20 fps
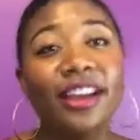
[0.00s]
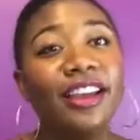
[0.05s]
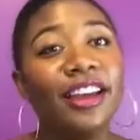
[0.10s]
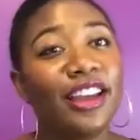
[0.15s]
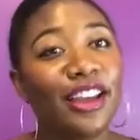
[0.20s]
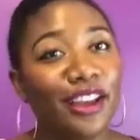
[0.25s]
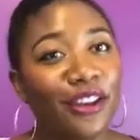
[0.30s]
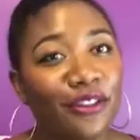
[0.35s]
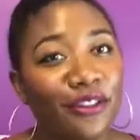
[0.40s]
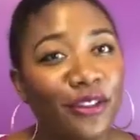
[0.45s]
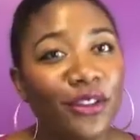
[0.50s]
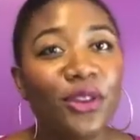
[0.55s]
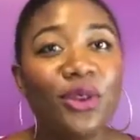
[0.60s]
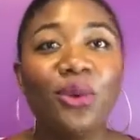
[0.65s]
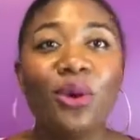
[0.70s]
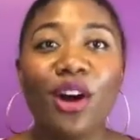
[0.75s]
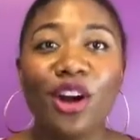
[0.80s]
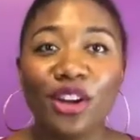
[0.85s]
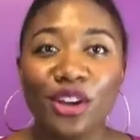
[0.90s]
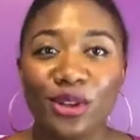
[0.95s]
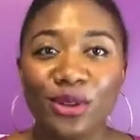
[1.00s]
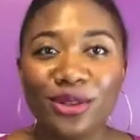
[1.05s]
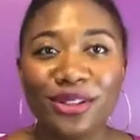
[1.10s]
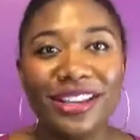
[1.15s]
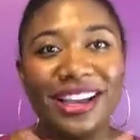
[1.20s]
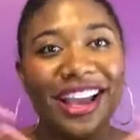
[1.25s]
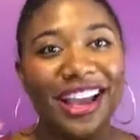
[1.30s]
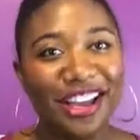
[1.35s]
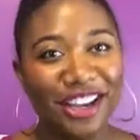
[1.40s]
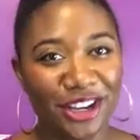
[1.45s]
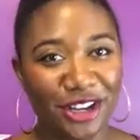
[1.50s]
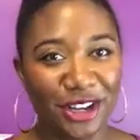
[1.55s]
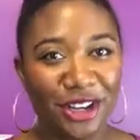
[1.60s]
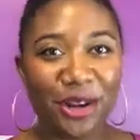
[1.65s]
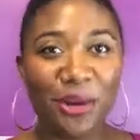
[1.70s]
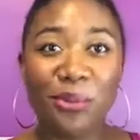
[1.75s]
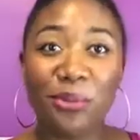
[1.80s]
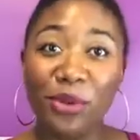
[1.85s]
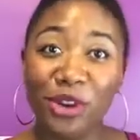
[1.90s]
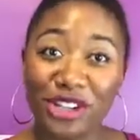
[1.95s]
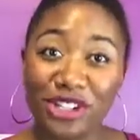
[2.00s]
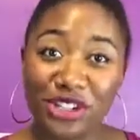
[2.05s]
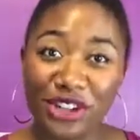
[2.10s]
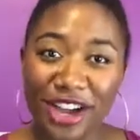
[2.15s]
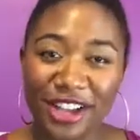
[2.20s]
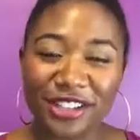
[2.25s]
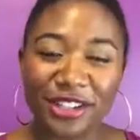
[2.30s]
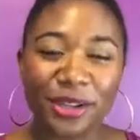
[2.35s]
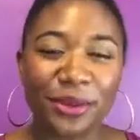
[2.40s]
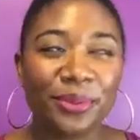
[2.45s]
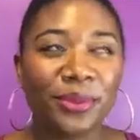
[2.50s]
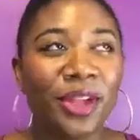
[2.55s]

if you are using a good moisturizer.